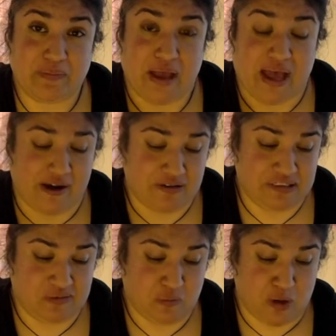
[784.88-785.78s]
how does
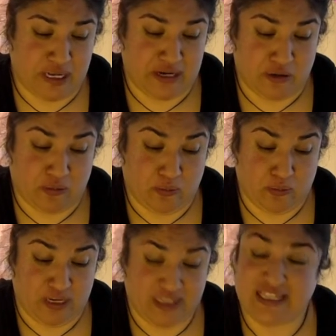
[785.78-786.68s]
one
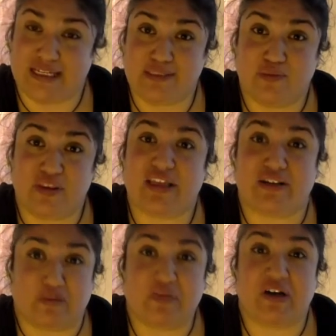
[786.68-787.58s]
read this with an
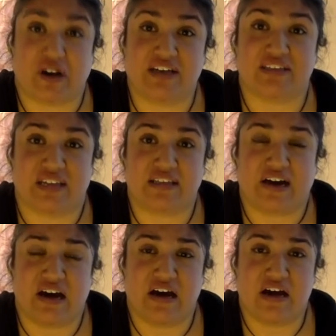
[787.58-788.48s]
open heart, Sandra?
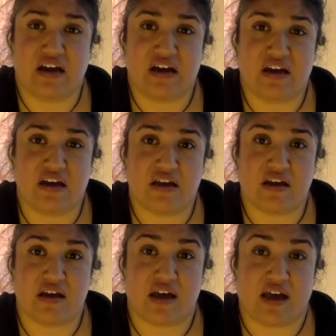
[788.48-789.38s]

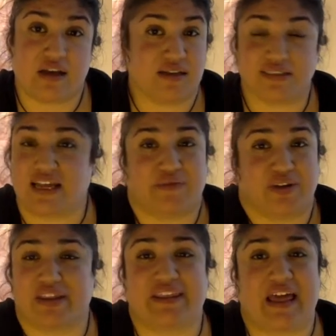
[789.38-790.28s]
Because I'd
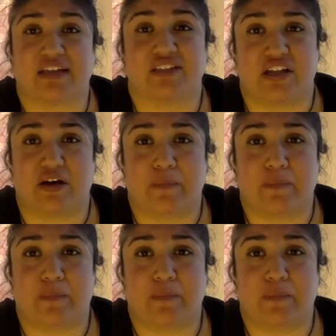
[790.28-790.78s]
really like to know.